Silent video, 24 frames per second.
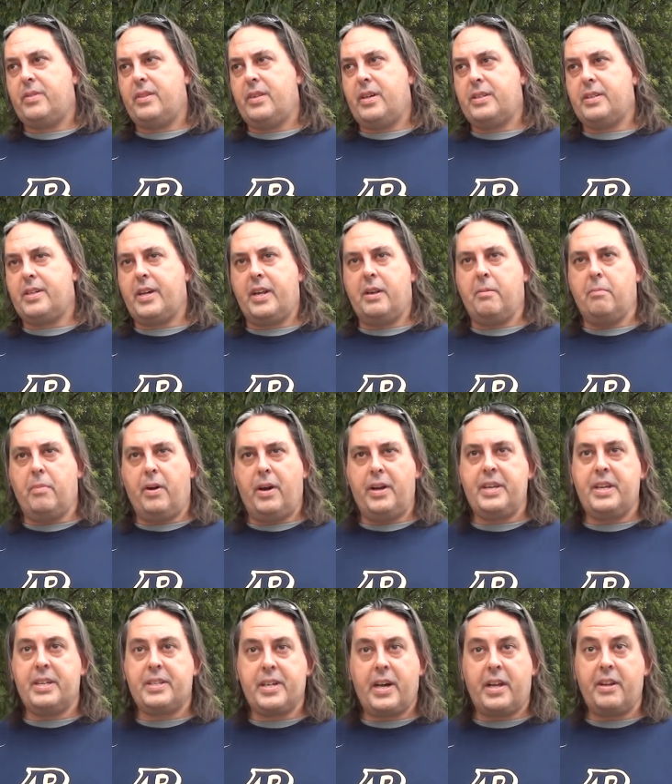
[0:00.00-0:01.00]
a ton of
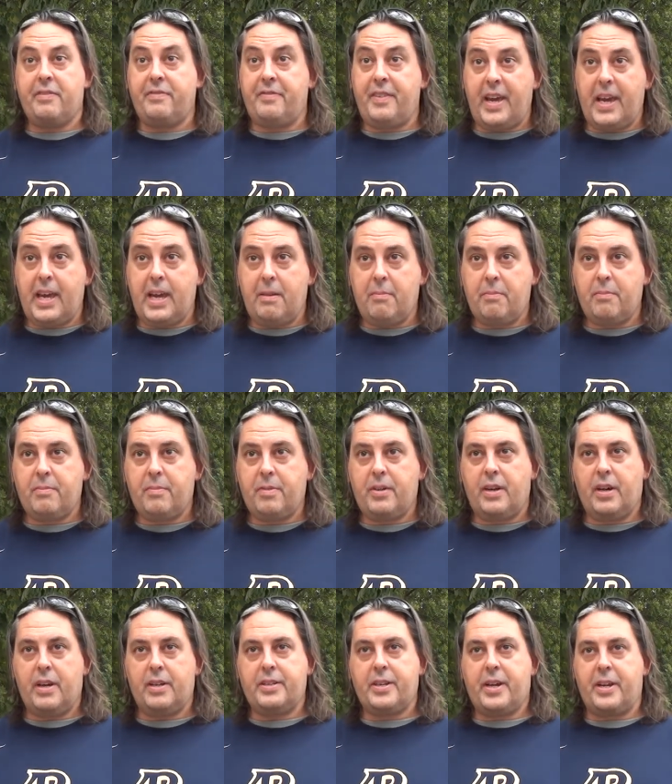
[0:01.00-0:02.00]
money, a ton of fame,
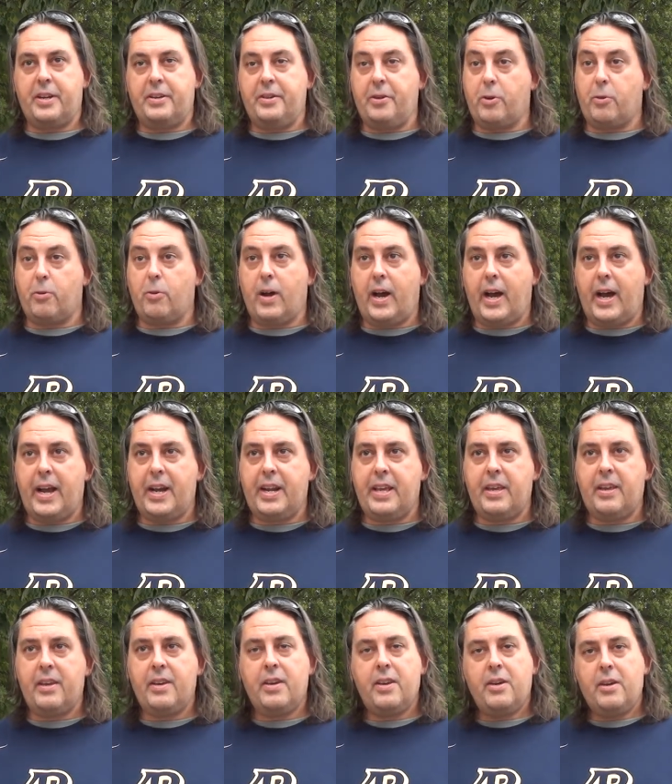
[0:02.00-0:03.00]
a ton of notoriety.